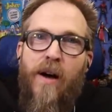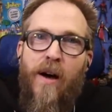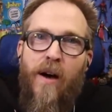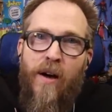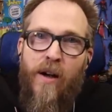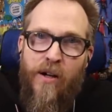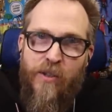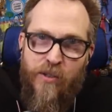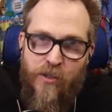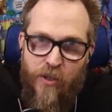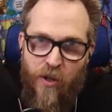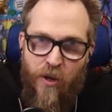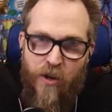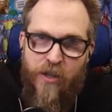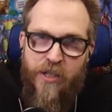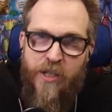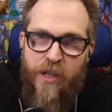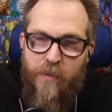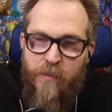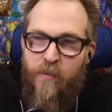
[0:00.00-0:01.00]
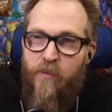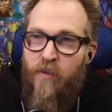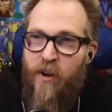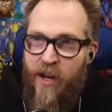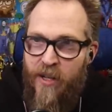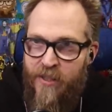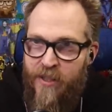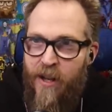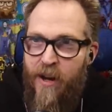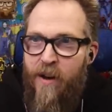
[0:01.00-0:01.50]
on a starship
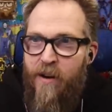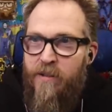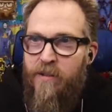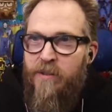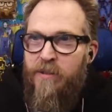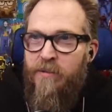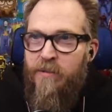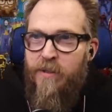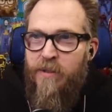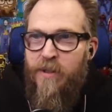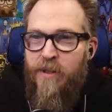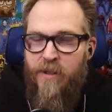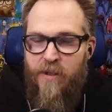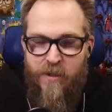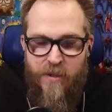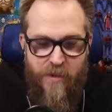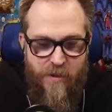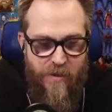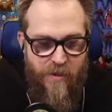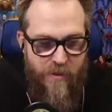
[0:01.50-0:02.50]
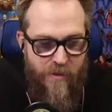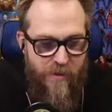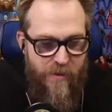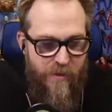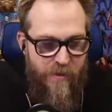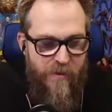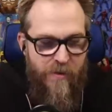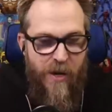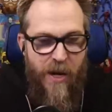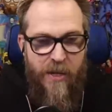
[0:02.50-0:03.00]
right there.
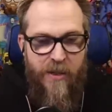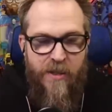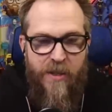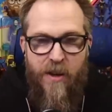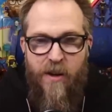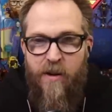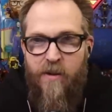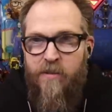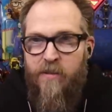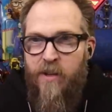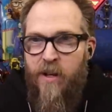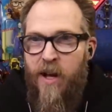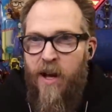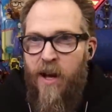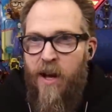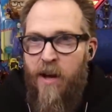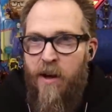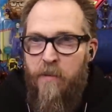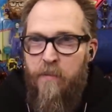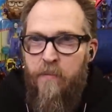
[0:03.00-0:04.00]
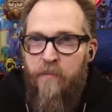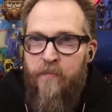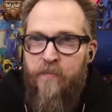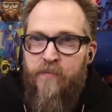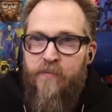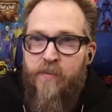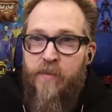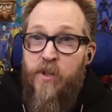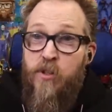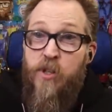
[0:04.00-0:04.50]
Right there. Um,
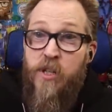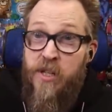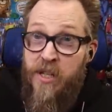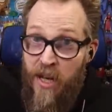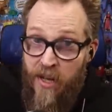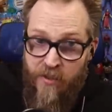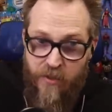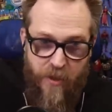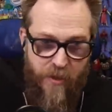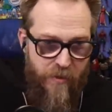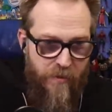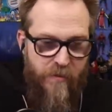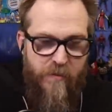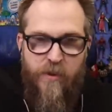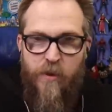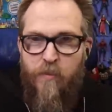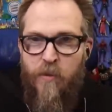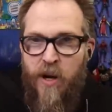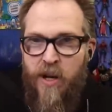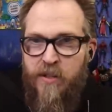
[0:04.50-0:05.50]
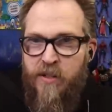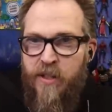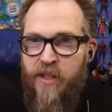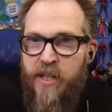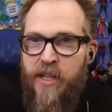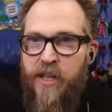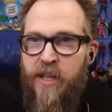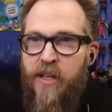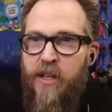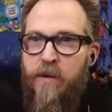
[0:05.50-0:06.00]
she doesn't
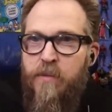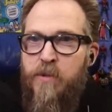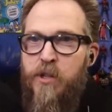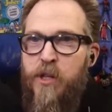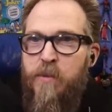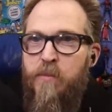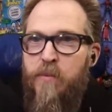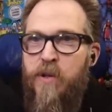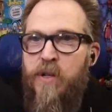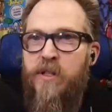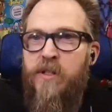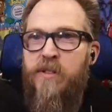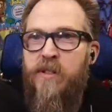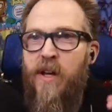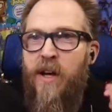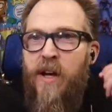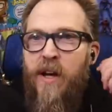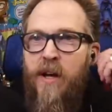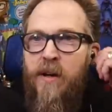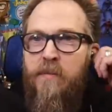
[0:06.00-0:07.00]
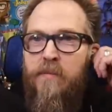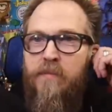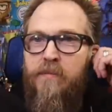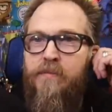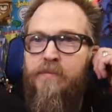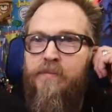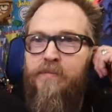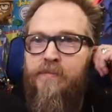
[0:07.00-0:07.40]
surprisingly kill him. She puts um,